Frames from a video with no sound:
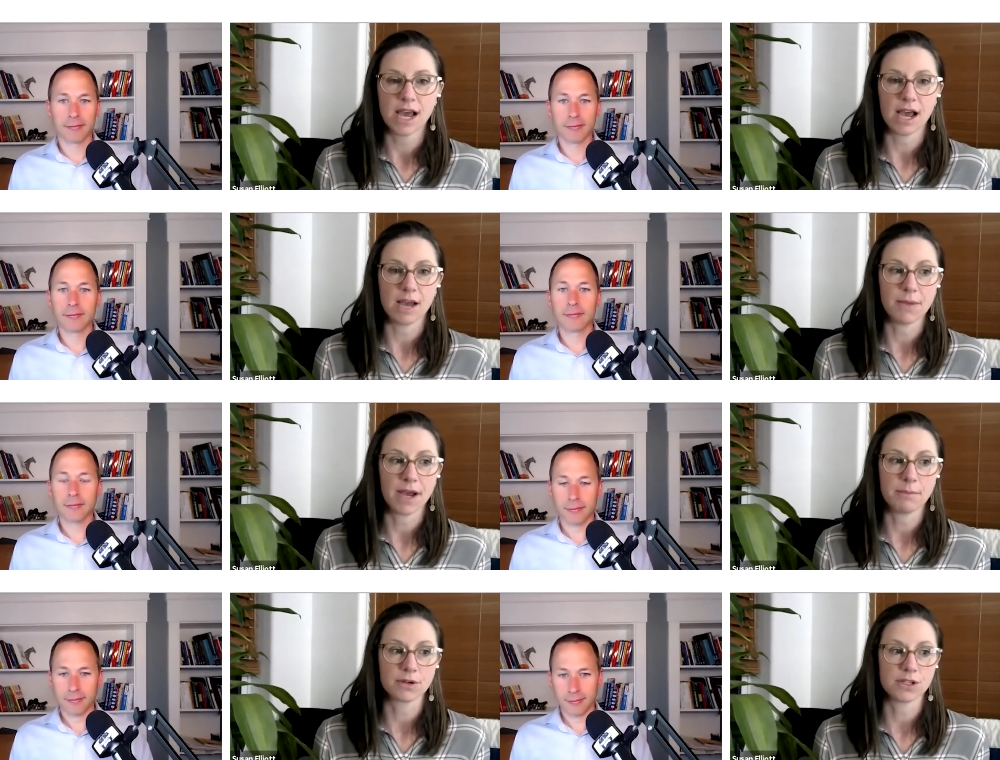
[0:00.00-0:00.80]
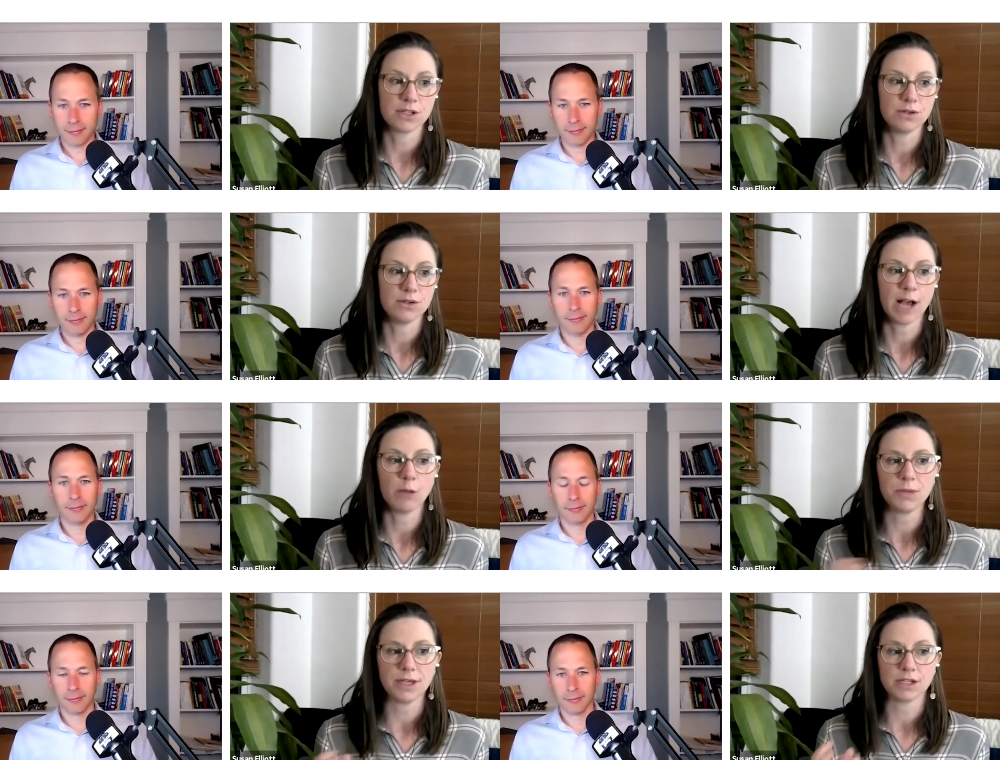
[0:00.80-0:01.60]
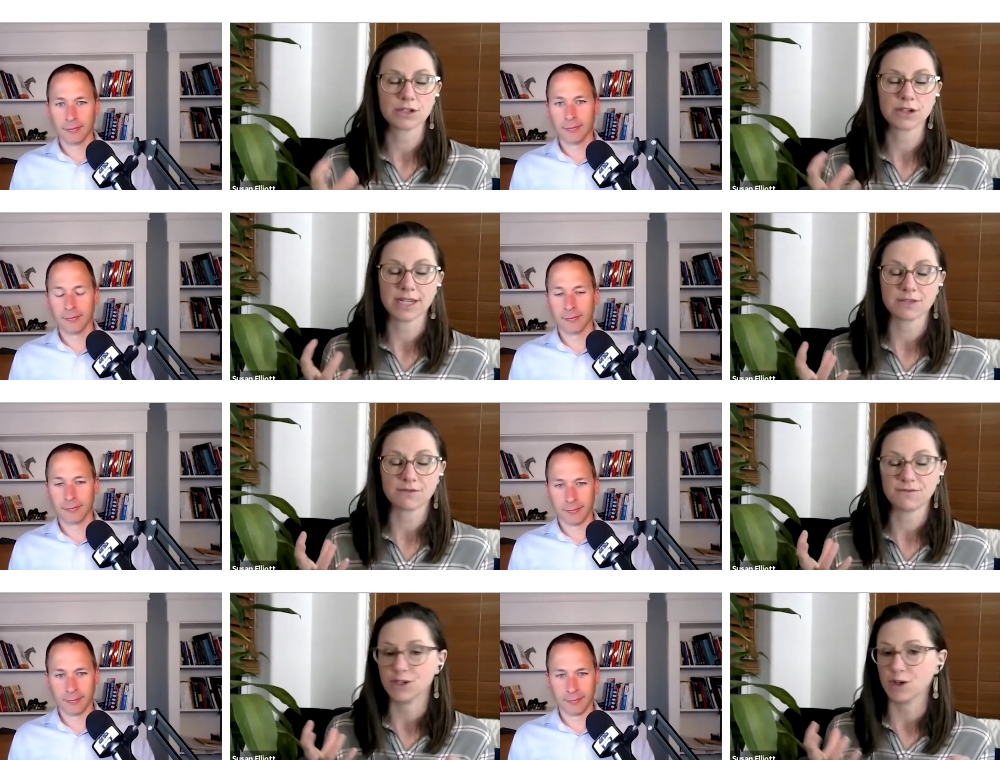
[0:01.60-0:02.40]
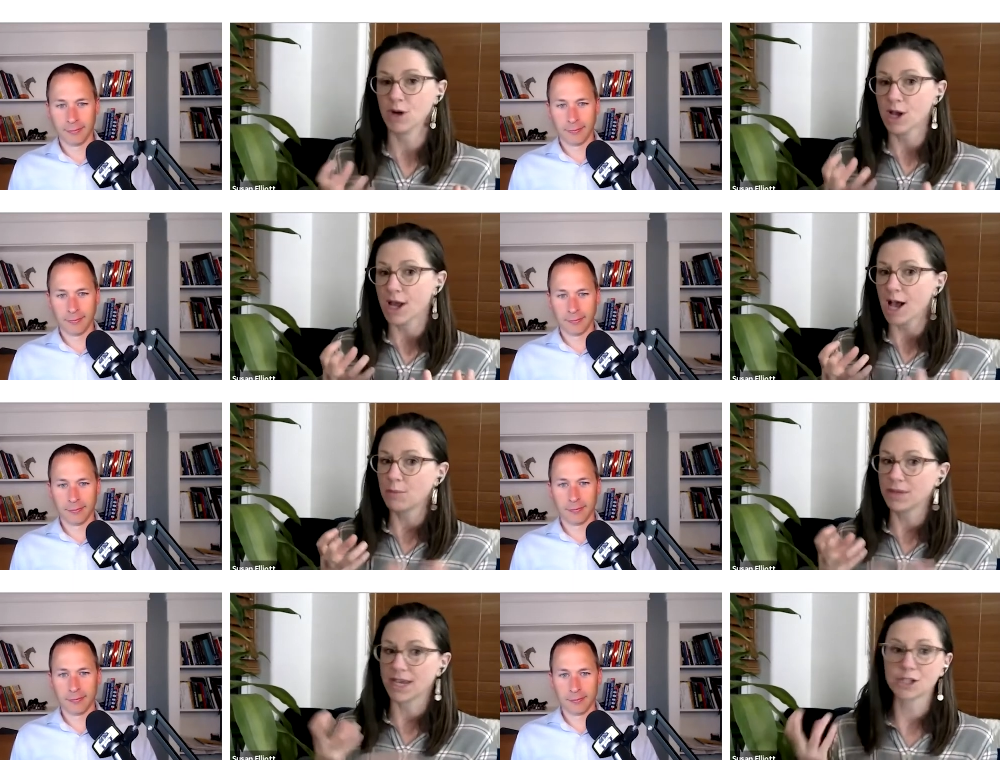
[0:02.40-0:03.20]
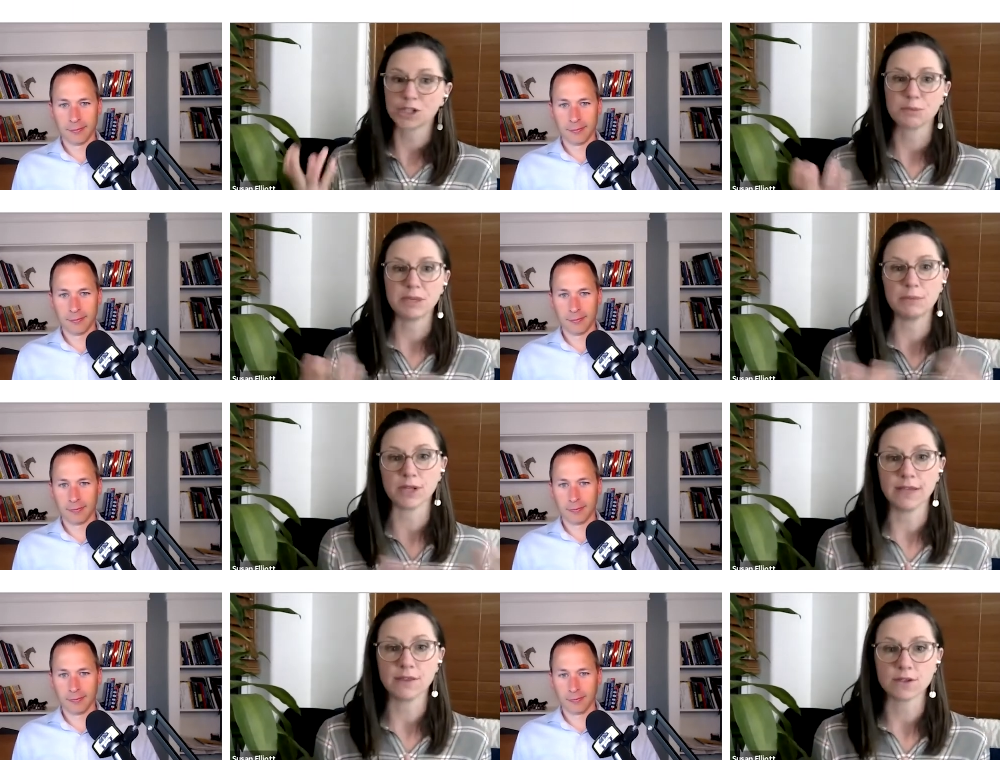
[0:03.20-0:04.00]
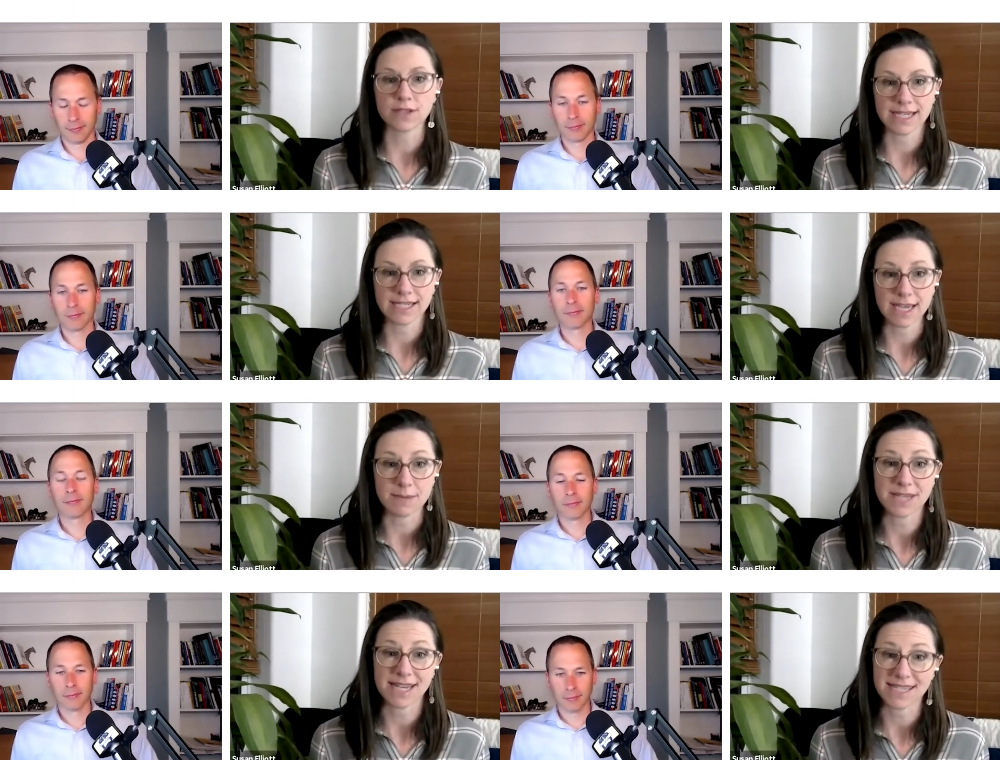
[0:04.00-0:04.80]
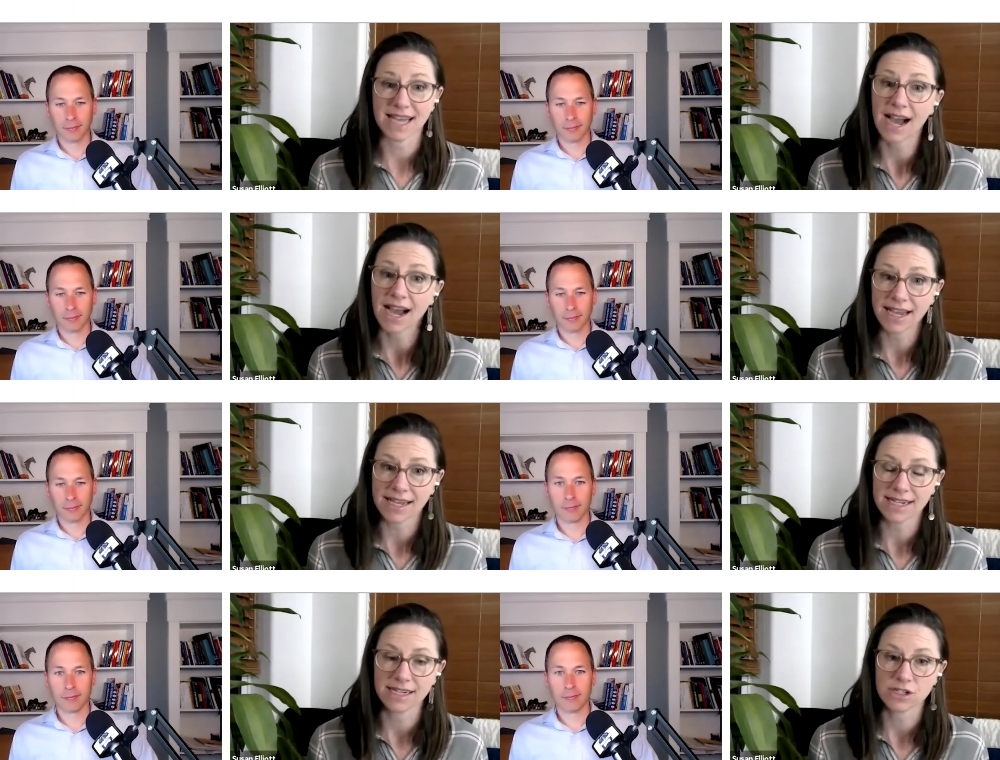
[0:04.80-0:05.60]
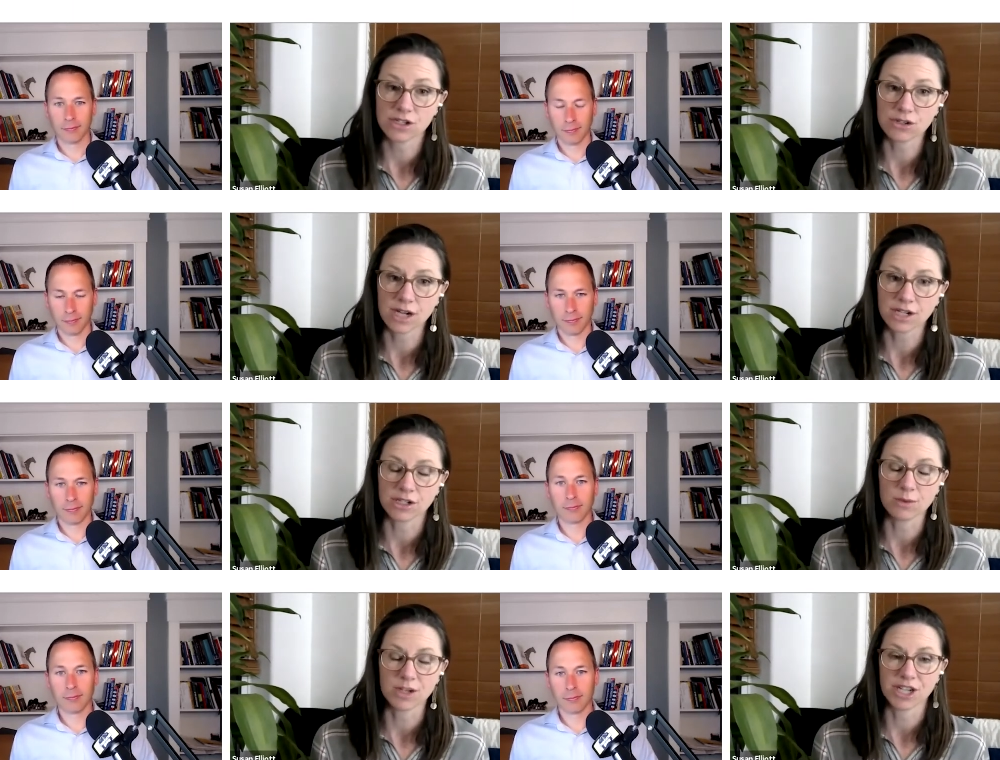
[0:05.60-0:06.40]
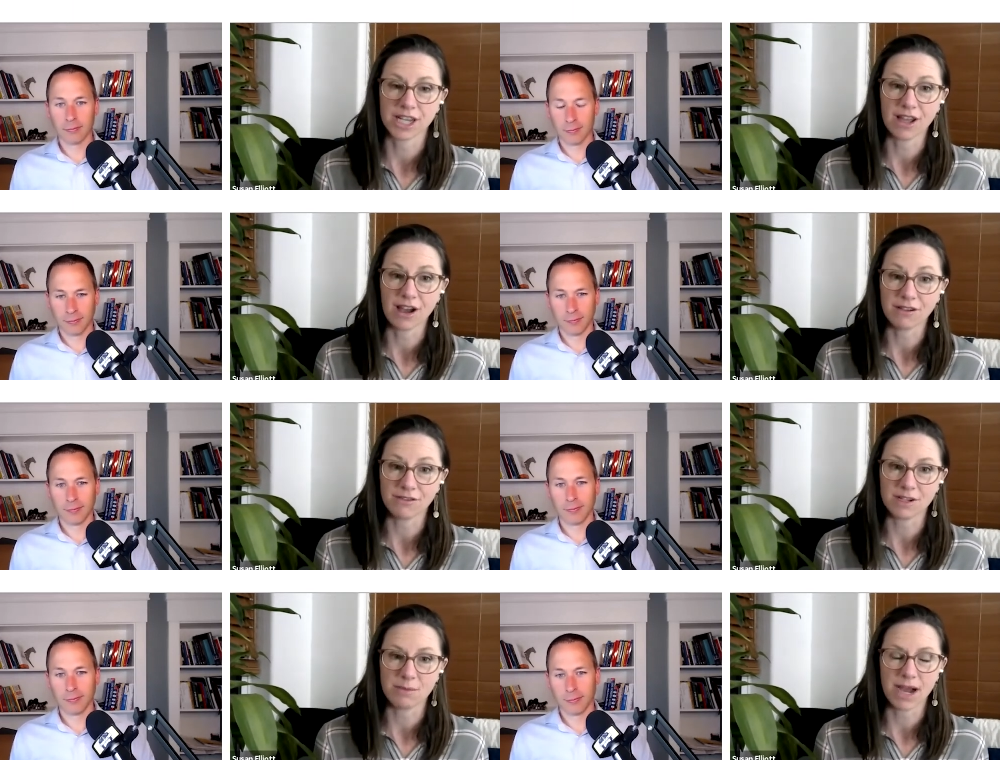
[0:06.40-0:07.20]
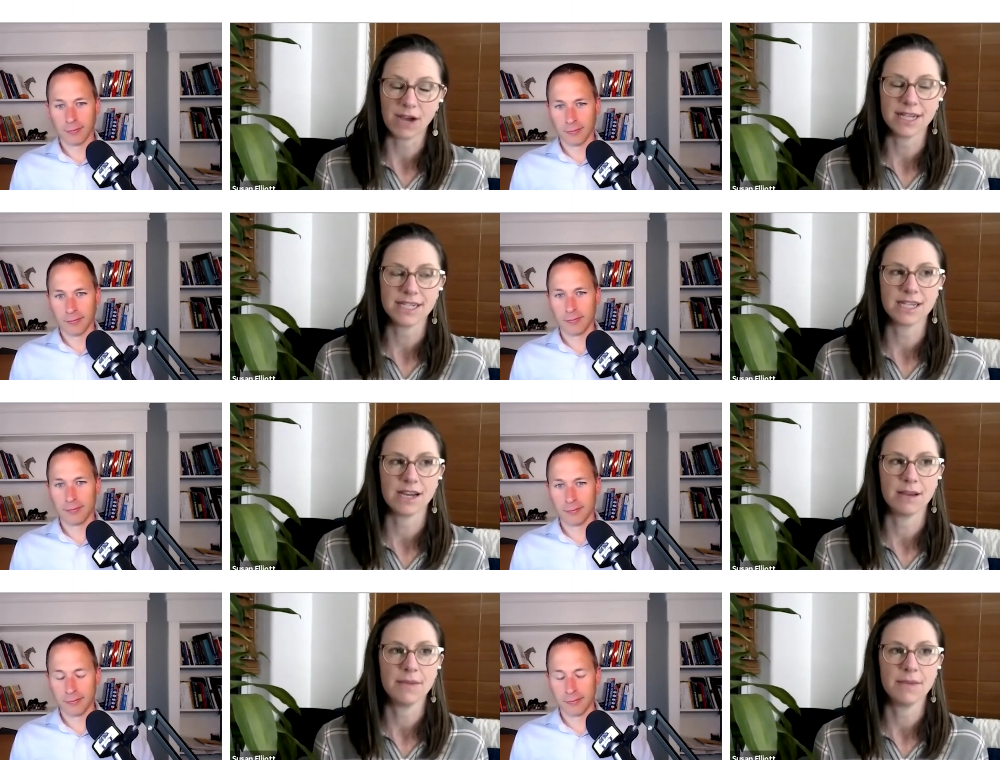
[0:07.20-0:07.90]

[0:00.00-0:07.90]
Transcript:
Speaker 1: Um, I pursued helping trans, you know, helping usher people in those landscapes as a guide and instructor, which I loved about it. Um,